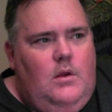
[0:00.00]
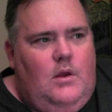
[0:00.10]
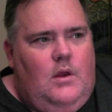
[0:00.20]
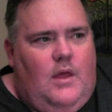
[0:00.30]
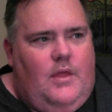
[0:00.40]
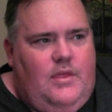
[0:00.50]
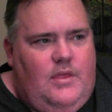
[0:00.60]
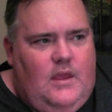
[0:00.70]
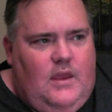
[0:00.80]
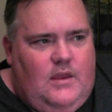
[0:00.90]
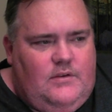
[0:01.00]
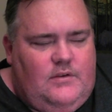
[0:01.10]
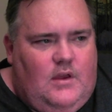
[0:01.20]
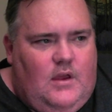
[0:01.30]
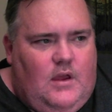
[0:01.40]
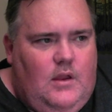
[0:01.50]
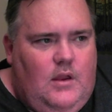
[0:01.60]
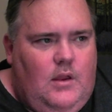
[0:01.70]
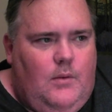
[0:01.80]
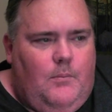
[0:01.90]
I think, is a
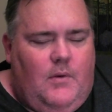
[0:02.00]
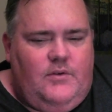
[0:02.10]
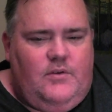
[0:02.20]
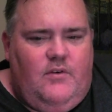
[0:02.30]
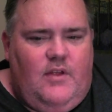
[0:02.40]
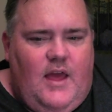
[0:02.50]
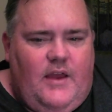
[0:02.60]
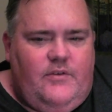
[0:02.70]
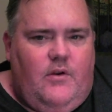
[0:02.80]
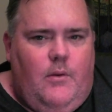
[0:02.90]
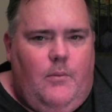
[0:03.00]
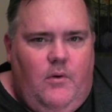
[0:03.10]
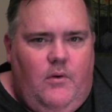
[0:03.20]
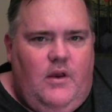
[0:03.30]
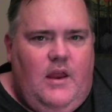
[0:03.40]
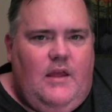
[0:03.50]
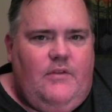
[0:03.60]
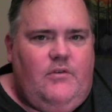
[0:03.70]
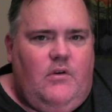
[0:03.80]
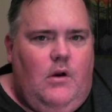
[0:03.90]
muscle relaxer and a mood enhancer.